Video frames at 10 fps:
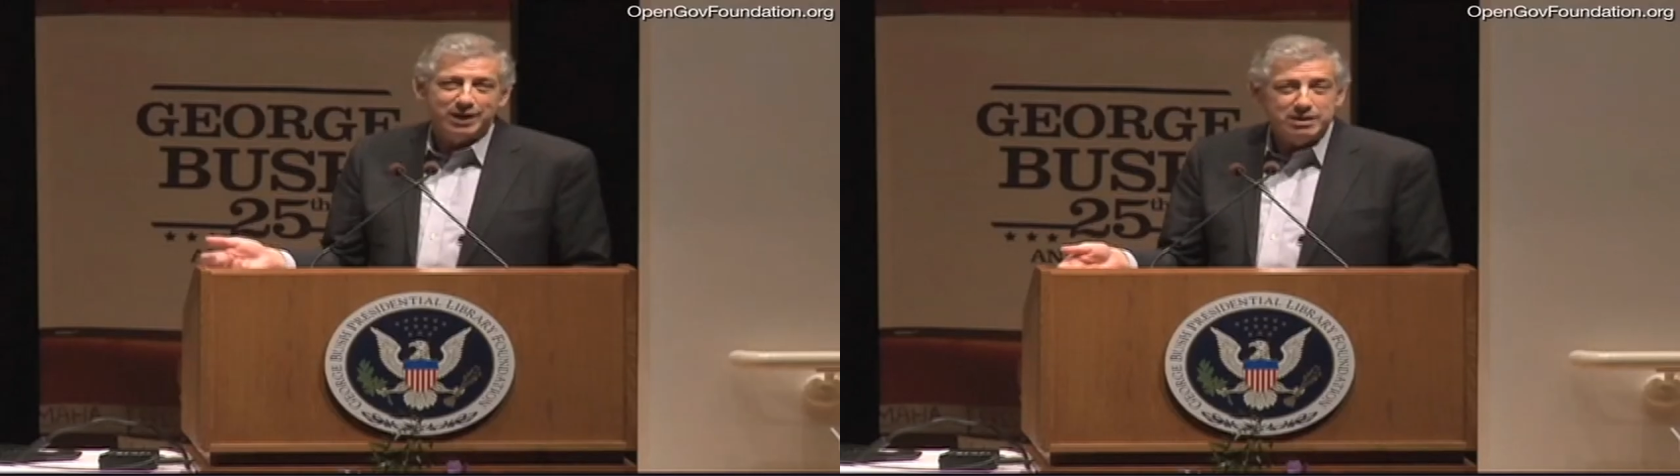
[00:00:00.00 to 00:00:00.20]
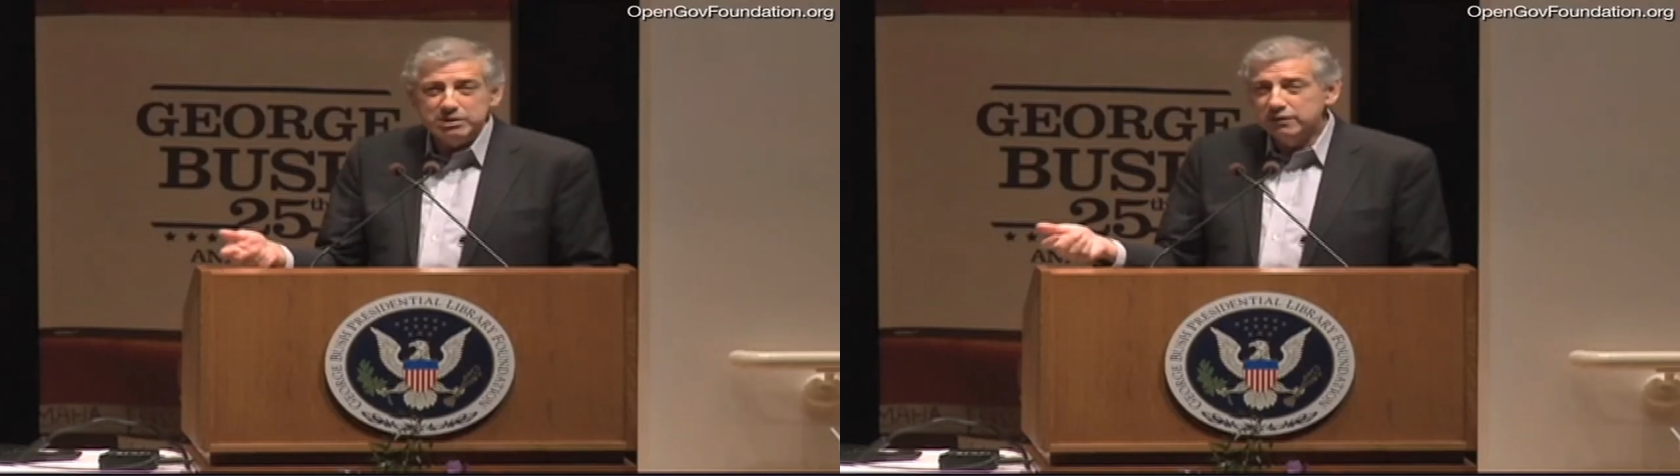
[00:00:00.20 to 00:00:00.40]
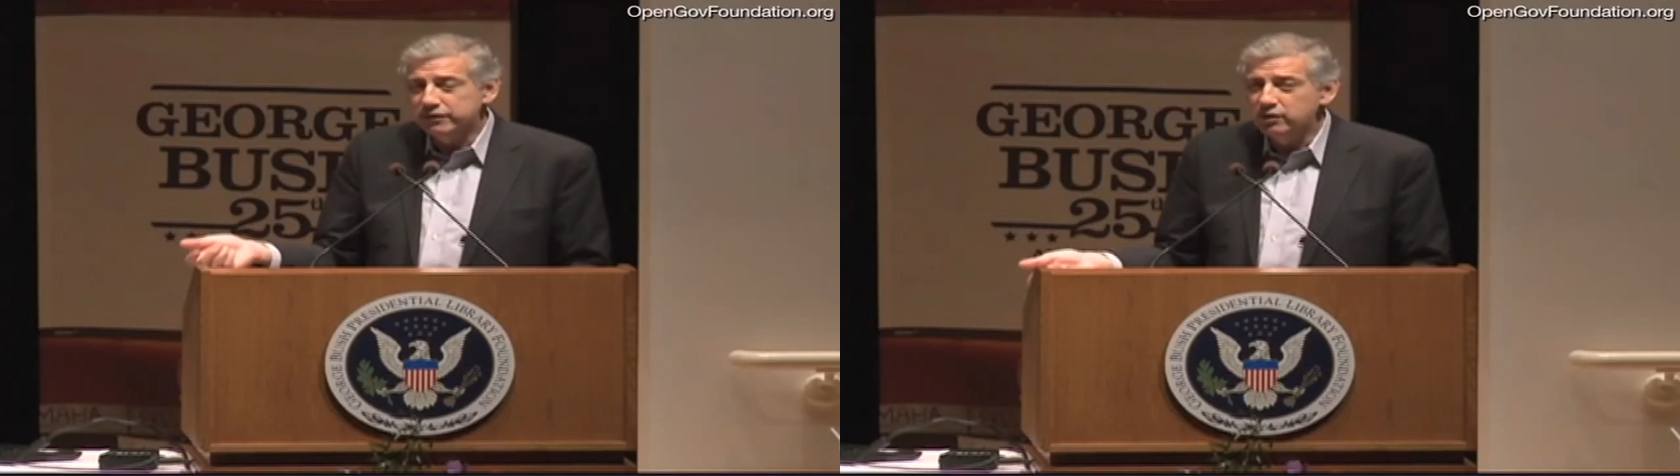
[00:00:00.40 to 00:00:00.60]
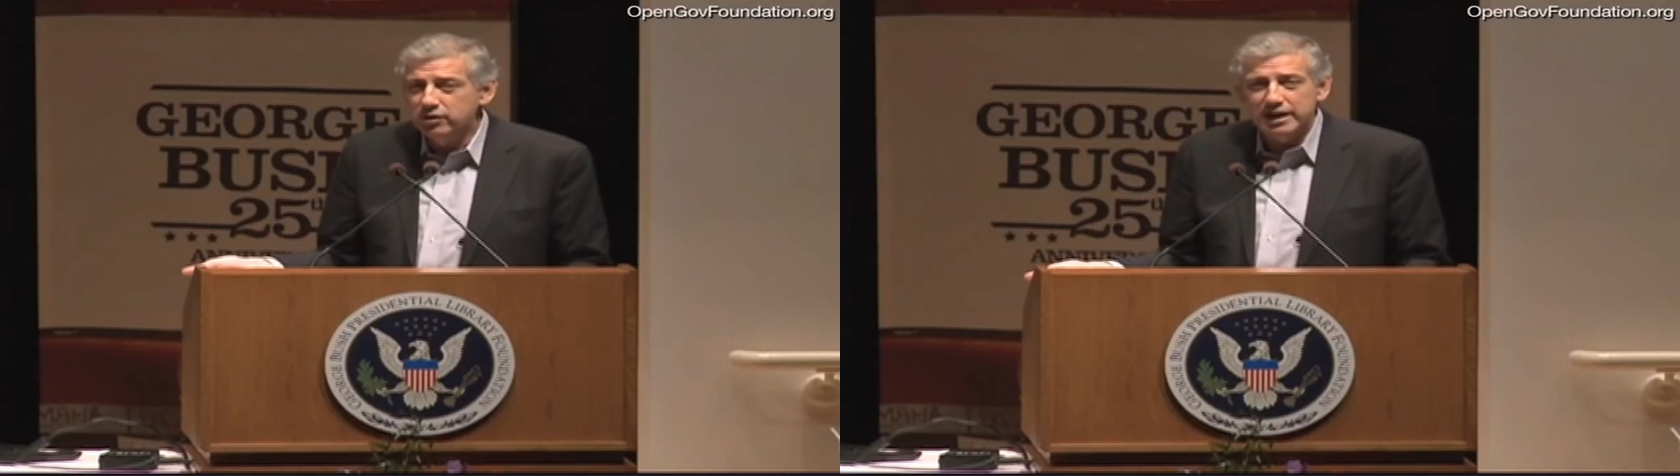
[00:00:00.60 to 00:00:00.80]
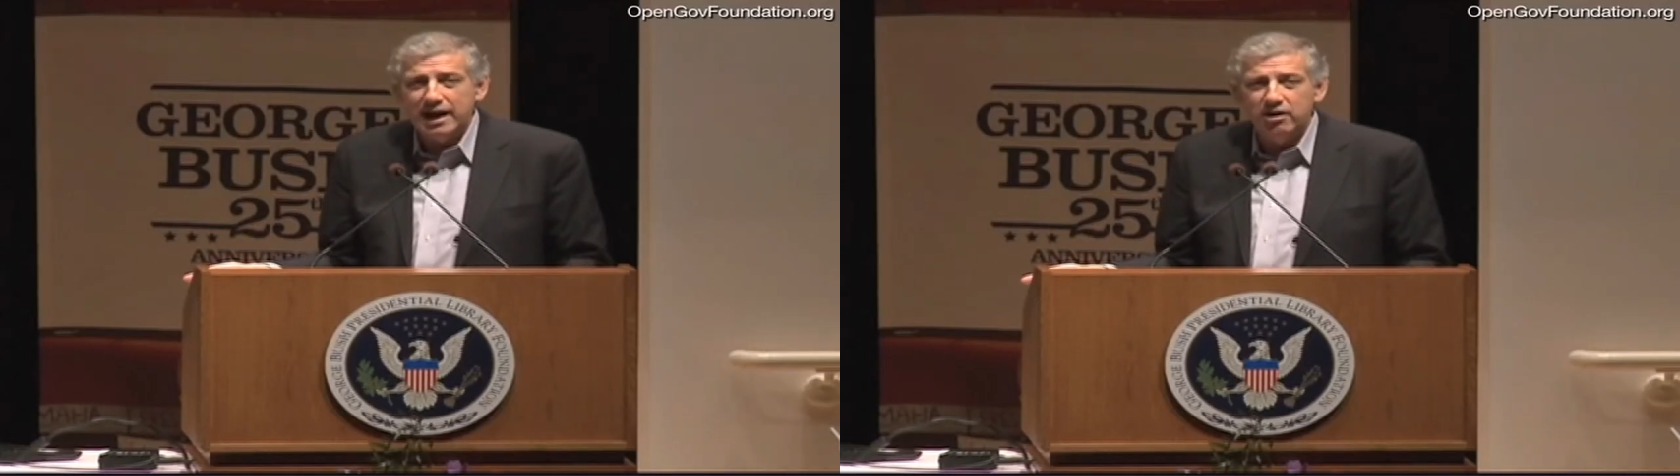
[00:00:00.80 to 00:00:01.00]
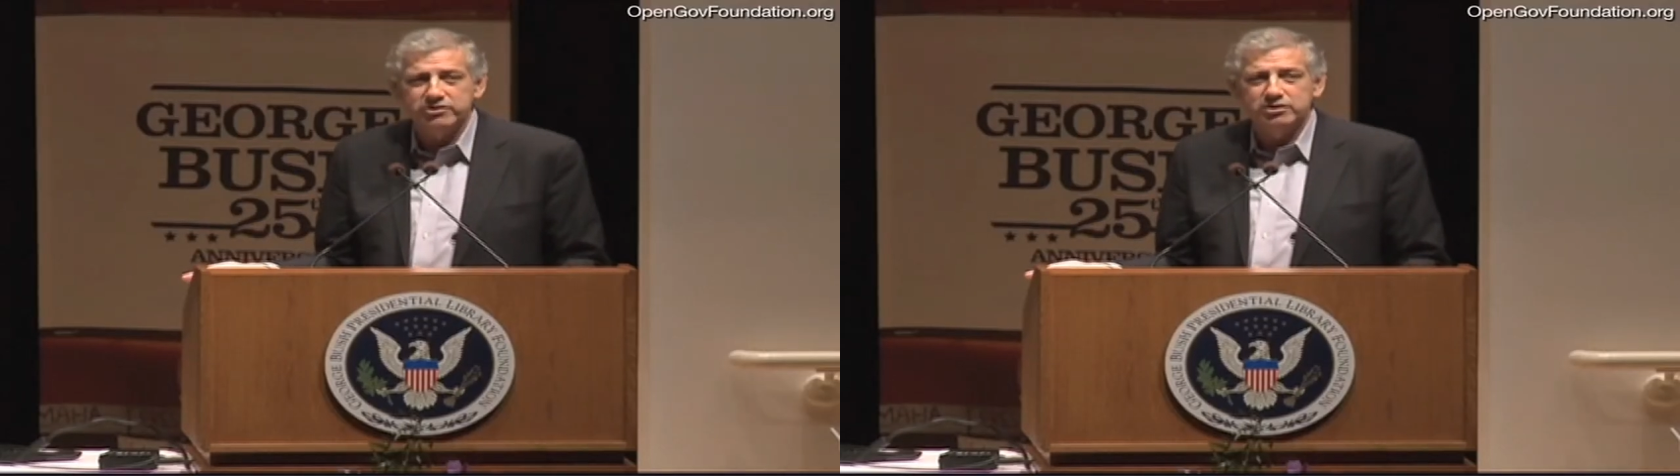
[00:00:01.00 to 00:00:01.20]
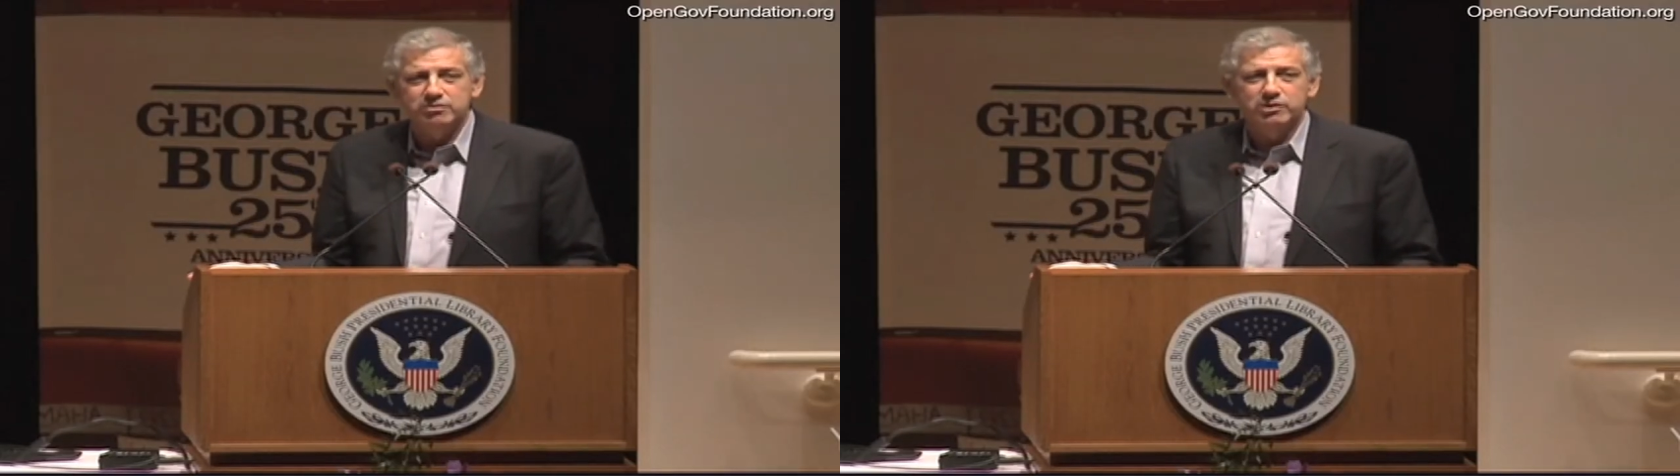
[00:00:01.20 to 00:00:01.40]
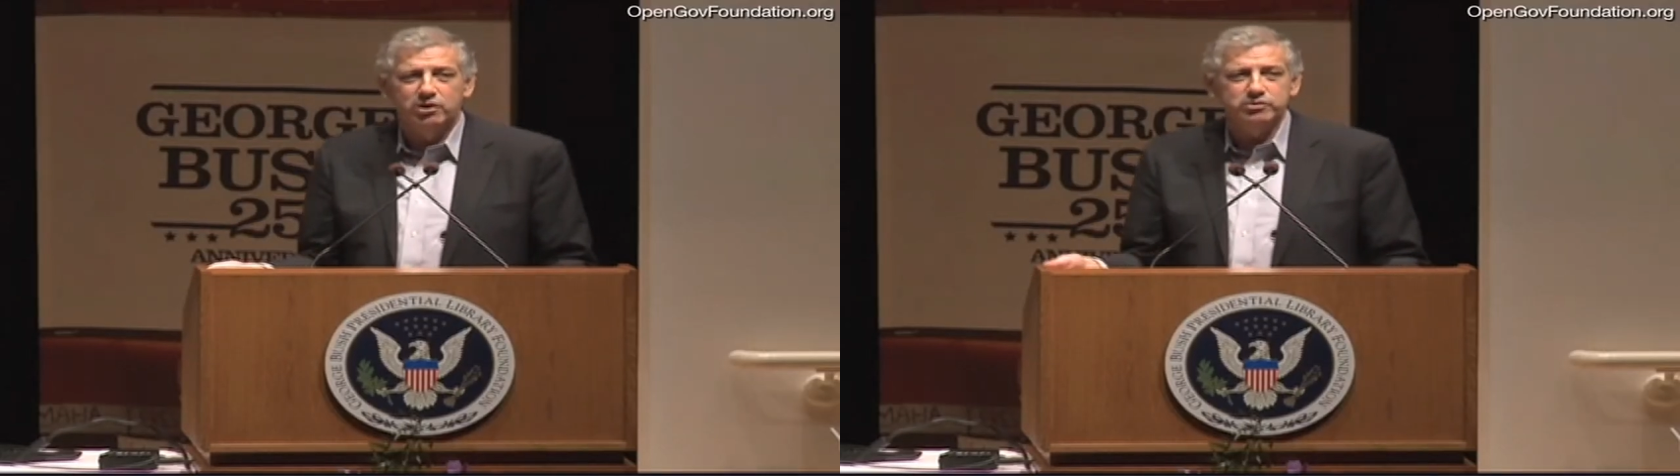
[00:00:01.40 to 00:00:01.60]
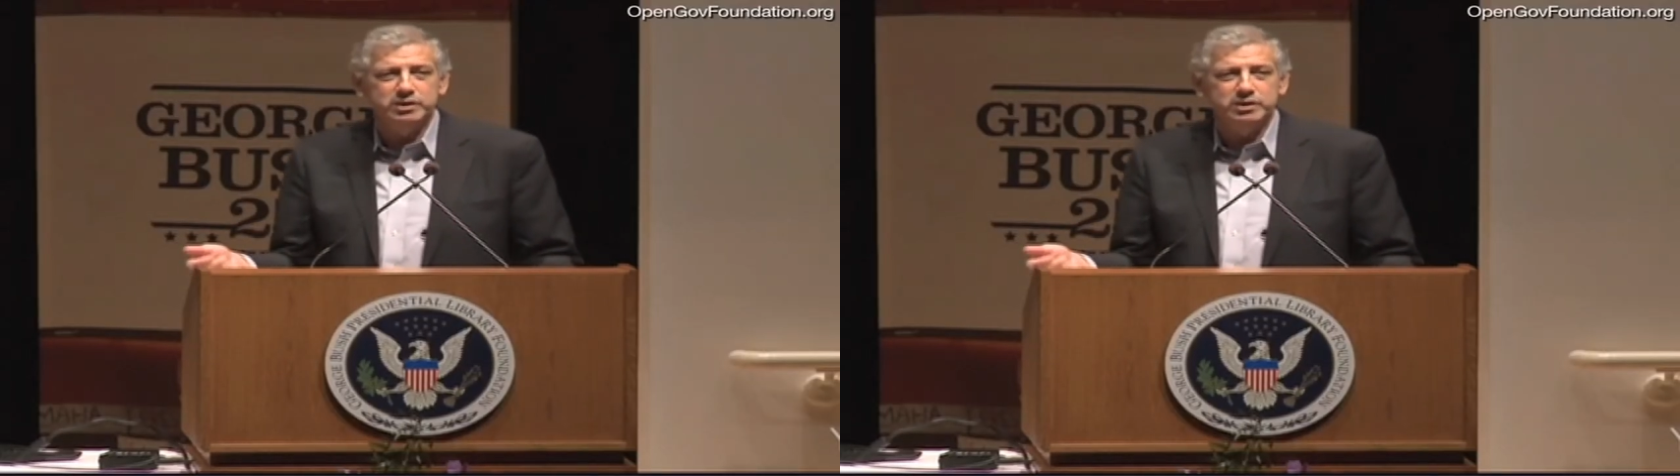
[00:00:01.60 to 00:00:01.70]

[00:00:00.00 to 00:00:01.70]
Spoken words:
maybe a few thousand at most,